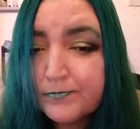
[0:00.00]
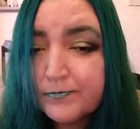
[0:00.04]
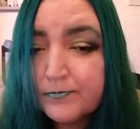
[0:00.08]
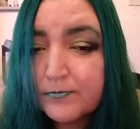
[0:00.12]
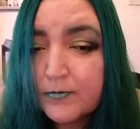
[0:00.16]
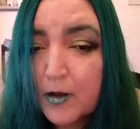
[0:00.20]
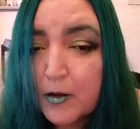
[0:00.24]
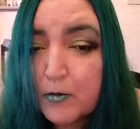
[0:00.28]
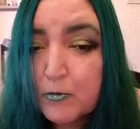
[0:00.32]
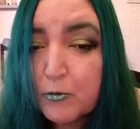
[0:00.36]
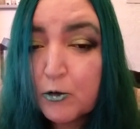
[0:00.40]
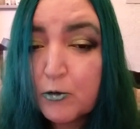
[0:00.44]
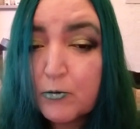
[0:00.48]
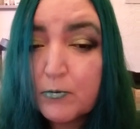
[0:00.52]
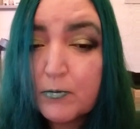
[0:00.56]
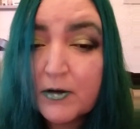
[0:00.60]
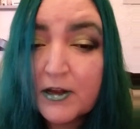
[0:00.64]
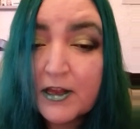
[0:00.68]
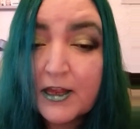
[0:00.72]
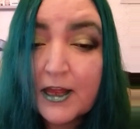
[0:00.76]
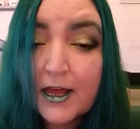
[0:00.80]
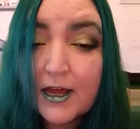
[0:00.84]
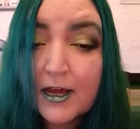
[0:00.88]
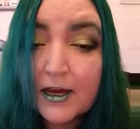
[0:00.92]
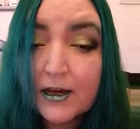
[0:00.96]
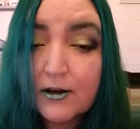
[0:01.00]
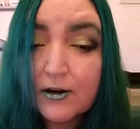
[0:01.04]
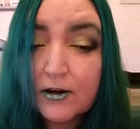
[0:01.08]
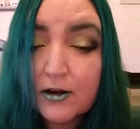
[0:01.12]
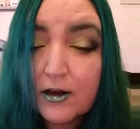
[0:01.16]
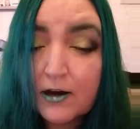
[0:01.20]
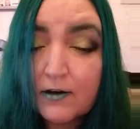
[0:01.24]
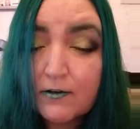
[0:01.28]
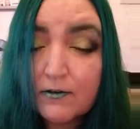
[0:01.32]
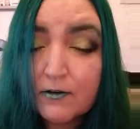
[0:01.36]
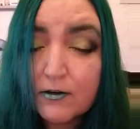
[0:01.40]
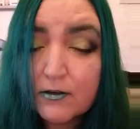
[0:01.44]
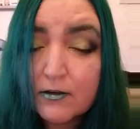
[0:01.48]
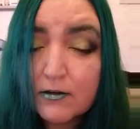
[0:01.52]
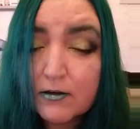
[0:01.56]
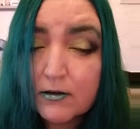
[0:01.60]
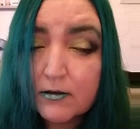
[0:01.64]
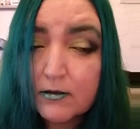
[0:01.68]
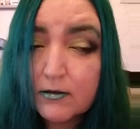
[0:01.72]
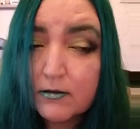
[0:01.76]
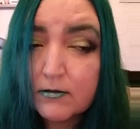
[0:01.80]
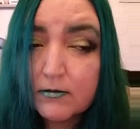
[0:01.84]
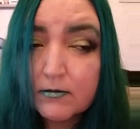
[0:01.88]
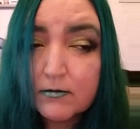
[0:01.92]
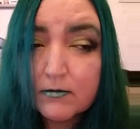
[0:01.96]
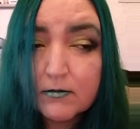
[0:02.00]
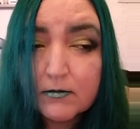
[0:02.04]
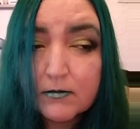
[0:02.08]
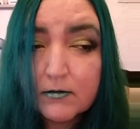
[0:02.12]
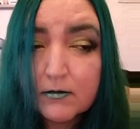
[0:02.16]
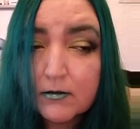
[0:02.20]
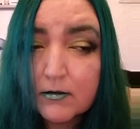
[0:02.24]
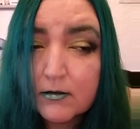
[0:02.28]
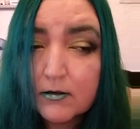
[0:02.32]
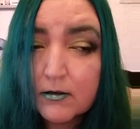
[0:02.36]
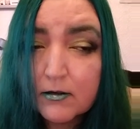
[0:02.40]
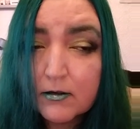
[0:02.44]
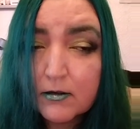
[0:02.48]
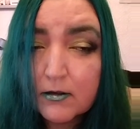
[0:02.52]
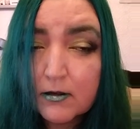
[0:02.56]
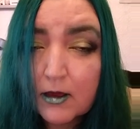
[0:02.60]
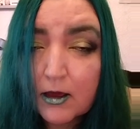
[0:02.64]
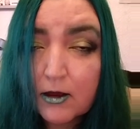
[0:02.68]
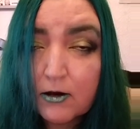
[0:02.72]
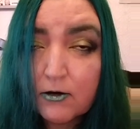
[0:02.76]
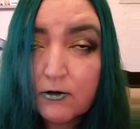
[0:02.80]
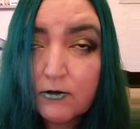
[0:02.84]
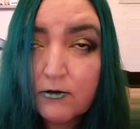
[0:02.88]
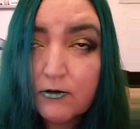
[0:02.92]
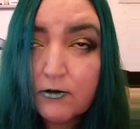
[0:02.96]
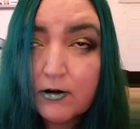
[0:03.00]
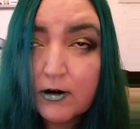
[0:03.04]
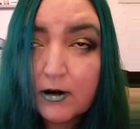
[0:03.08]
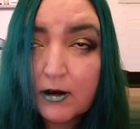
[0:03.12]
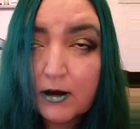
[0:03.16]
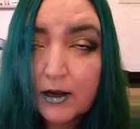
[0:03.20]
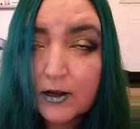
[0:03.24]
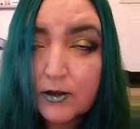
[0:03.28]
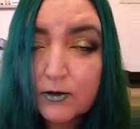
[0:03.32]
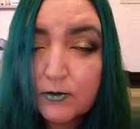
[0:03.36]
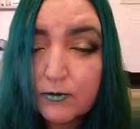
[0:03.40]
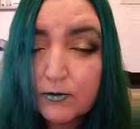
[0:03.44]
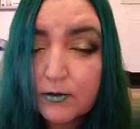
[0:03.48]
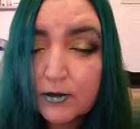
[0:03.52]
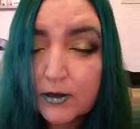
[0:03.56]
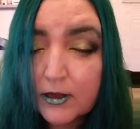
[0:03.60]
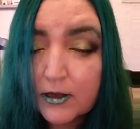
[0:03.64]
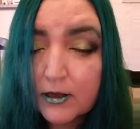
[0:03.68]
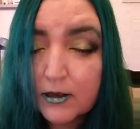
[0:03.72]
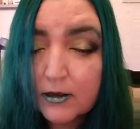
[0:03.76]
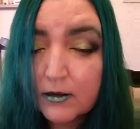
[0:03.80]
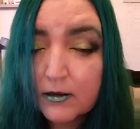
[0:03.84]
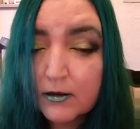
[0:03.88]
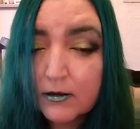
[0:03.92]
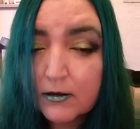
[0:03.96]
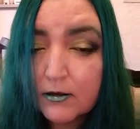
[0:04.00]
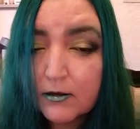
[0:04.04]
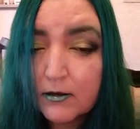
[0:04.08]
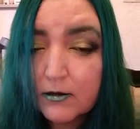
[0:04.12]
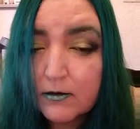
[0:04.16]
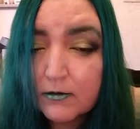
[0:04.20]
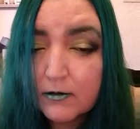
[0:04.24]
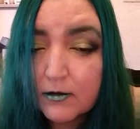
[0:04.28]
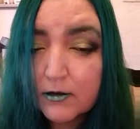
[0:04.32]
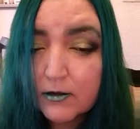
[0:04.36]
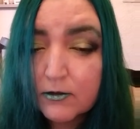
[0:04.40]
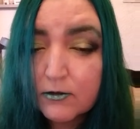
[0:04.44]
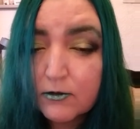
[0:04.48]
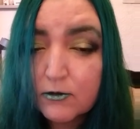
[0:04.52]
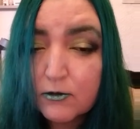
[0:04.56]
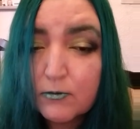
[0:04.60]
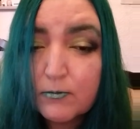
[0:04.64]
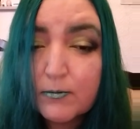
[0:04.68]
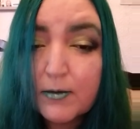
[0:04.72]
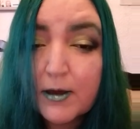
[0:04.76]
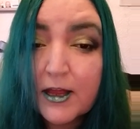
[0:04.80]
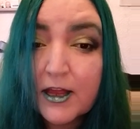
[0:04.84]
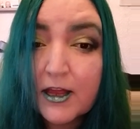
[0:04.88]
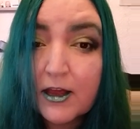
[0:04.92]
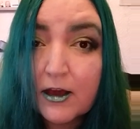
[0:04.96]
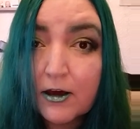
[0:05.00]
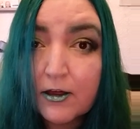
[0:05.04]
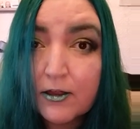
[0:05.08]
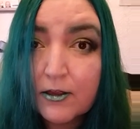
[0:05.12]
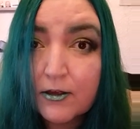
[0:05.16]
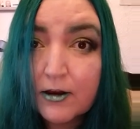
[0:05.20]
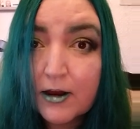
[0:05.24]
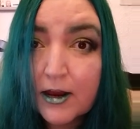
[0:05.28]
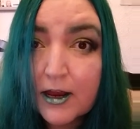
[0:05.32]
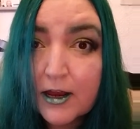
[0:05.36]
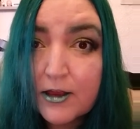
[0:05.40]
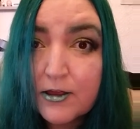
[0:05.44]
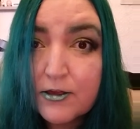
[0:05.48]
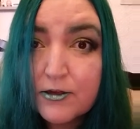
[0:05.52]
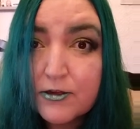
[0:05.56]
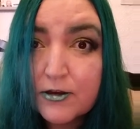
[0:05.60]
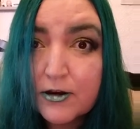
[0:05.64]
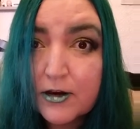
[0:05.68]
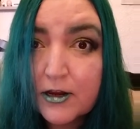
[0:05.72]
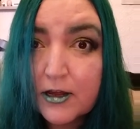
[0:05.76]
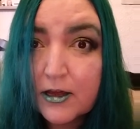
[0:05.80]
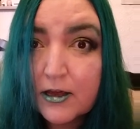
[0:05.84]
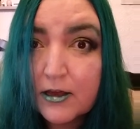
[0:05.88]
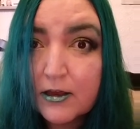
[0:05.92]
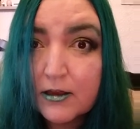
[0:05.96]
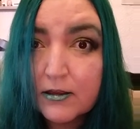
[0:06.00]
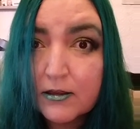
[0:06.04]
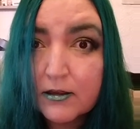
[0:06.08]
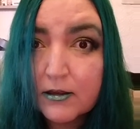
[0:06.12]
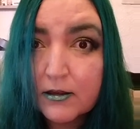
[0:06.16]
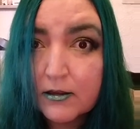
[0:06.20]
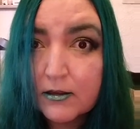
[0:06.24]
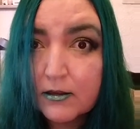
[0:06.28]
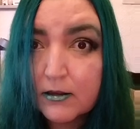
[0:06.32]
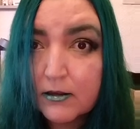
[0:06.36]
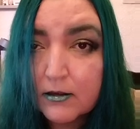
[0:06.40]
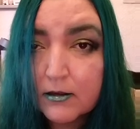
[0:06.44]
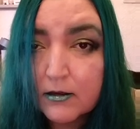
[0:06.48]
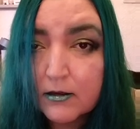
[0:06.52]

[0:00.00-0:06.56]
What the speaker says: I'm hoping my neck recovers, because I really don't need it. There's so many other injuries and